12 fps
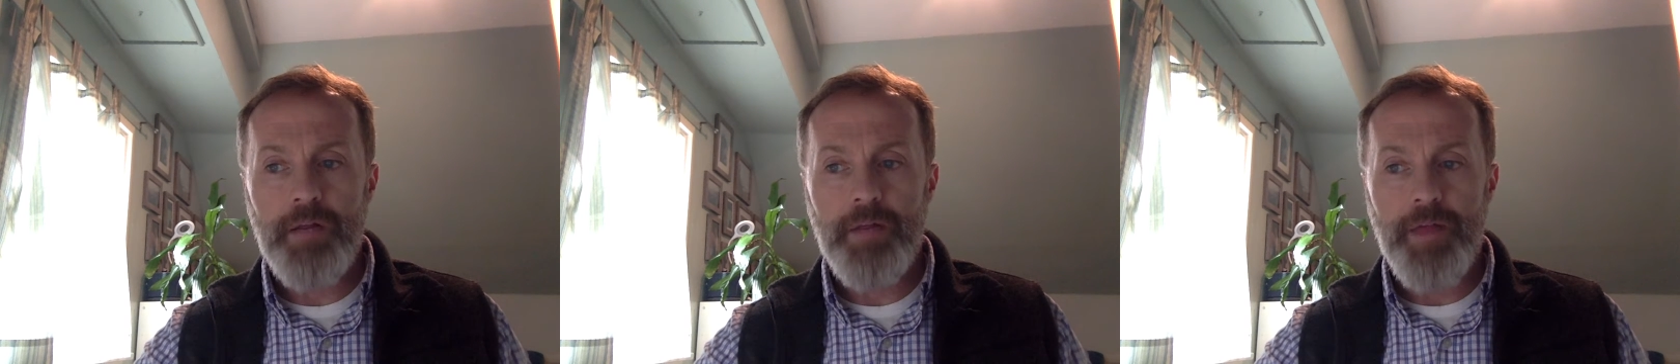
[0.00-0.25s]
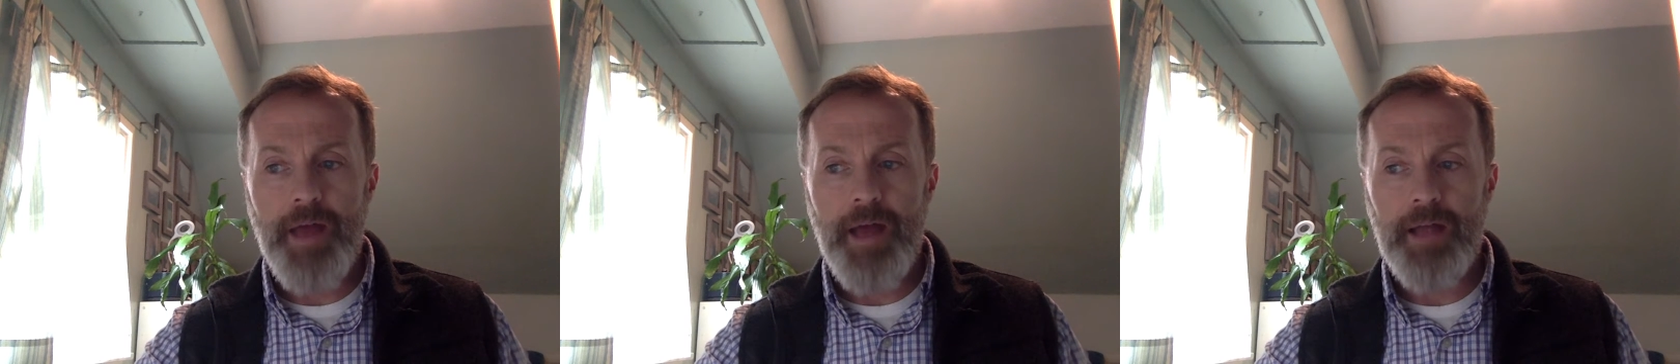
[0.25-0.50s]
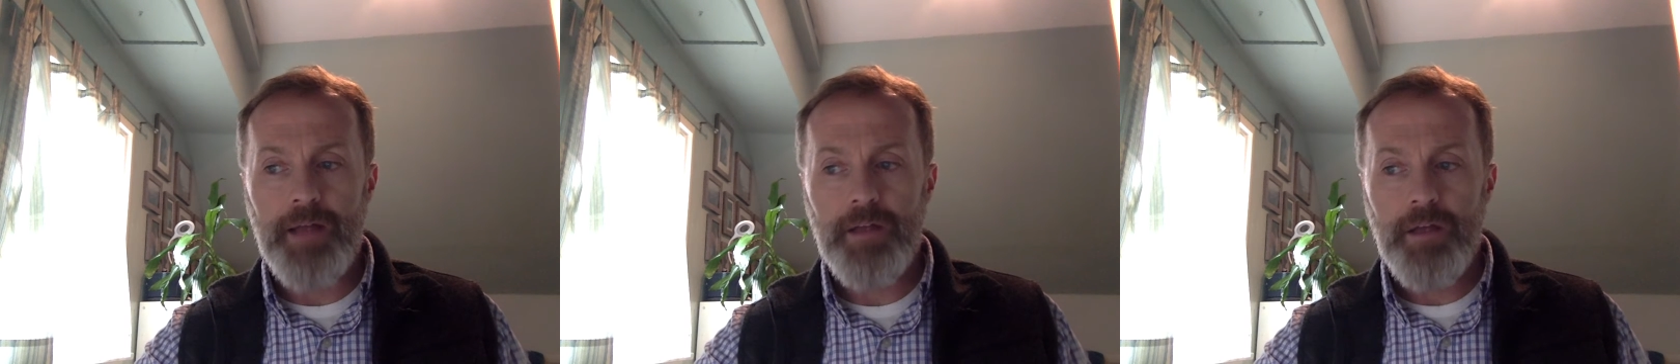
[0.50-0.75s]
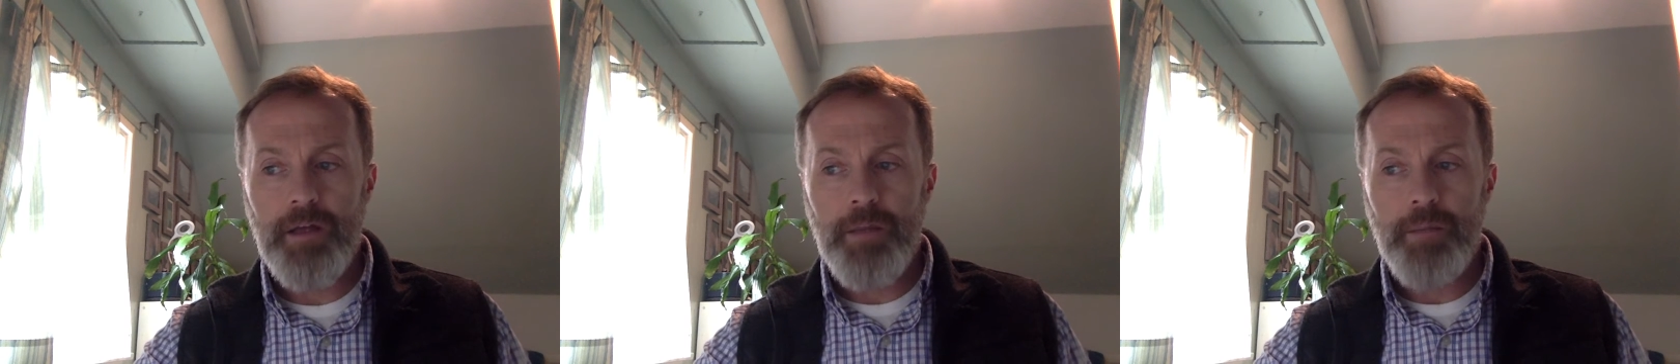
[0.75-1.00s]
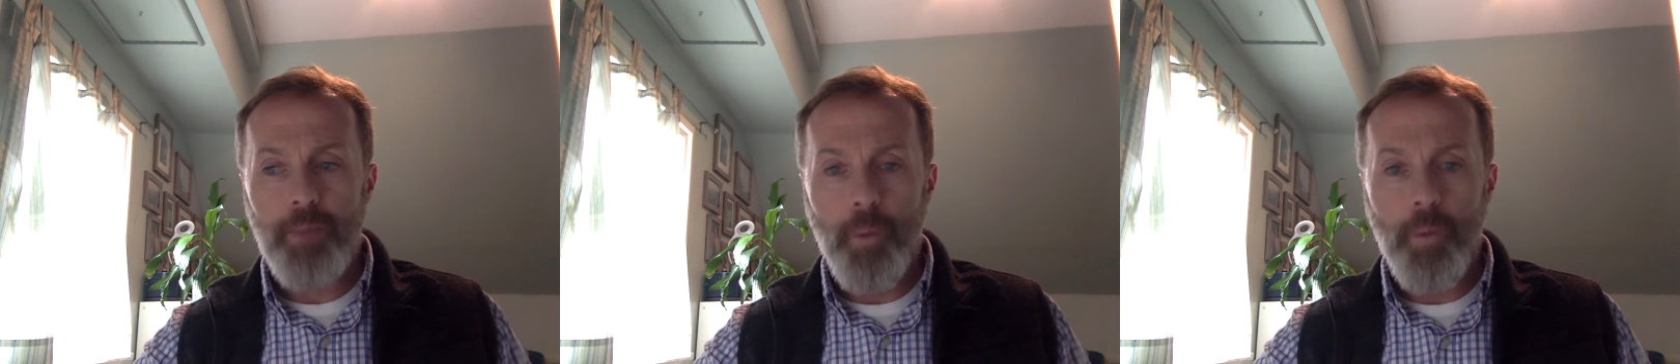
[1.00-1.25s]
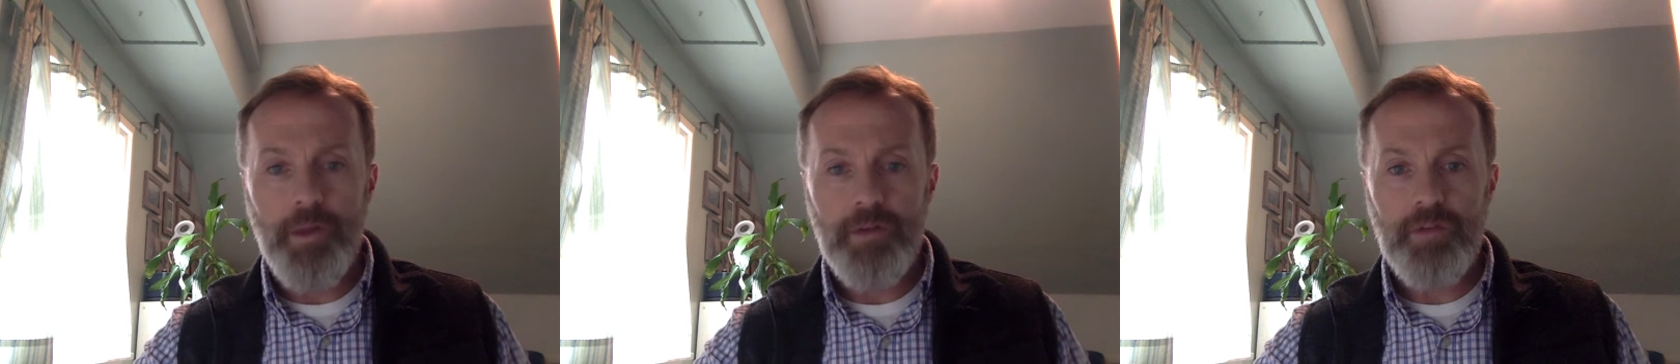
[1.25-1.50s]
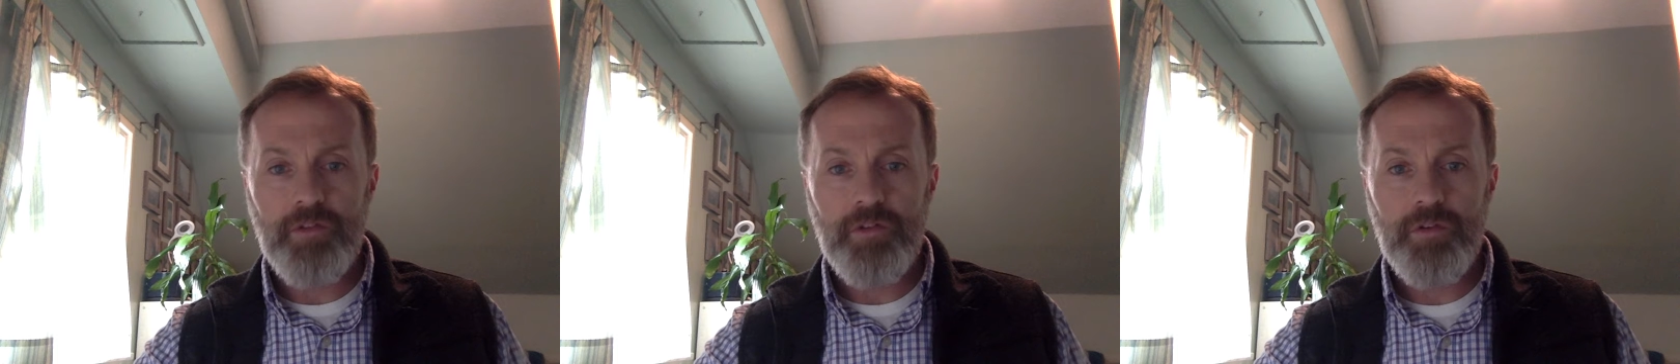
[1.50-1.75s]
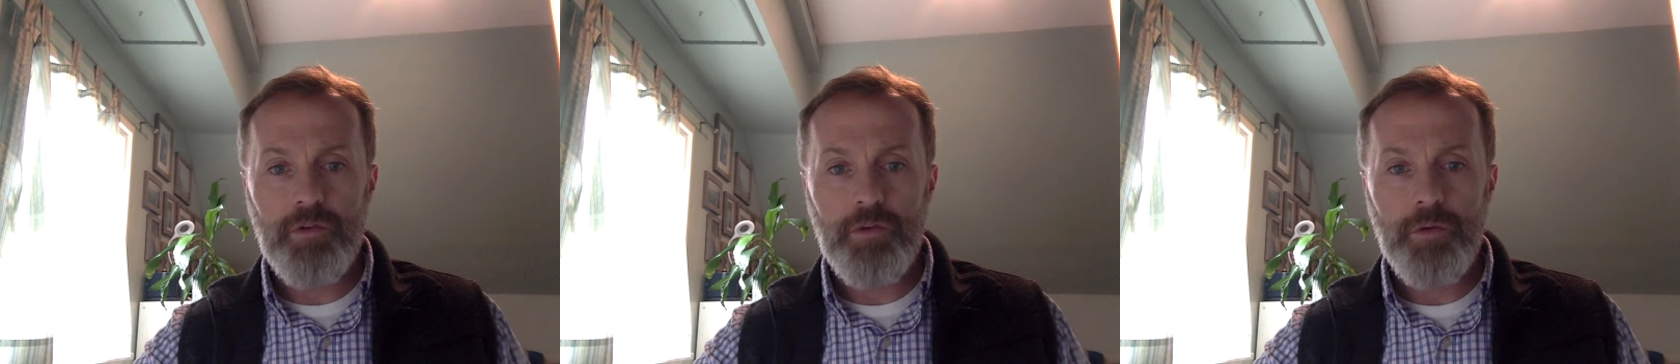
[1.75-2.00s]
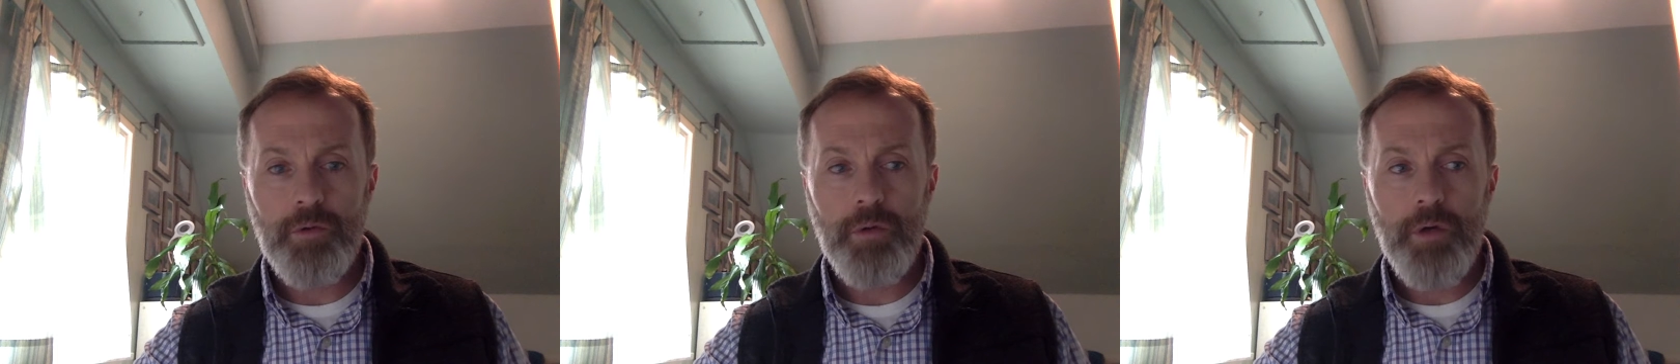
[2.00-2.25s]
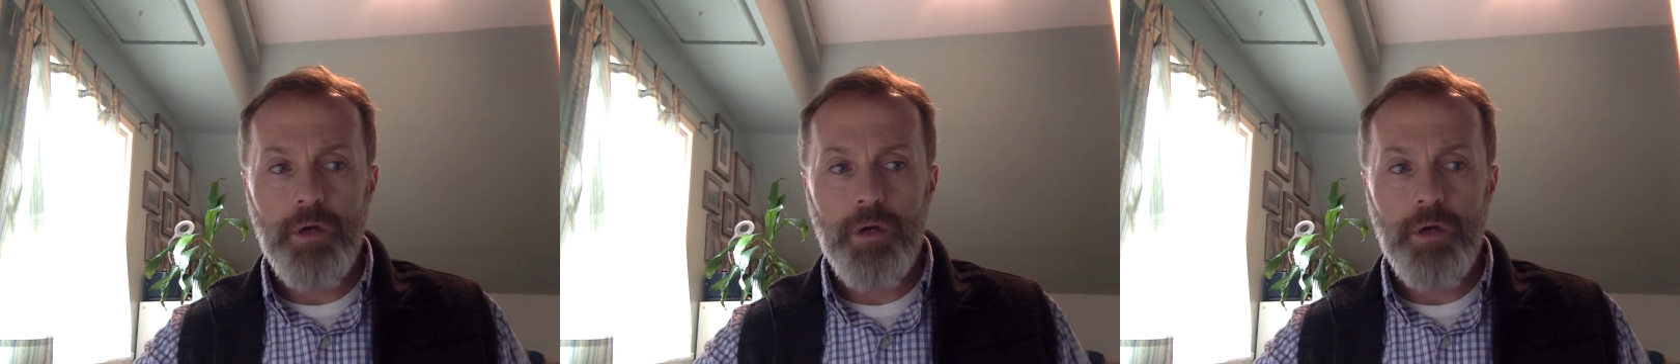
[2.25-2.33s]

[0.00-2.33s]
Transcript: that points to